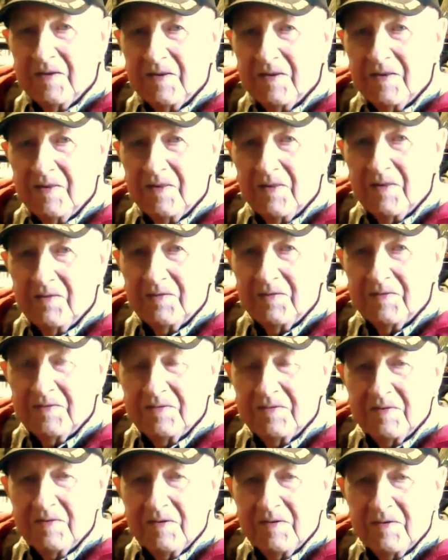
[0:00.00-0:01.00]
um,
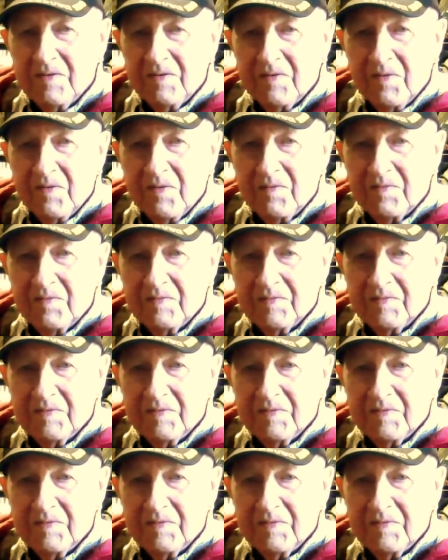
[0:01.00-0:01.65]
all right, great.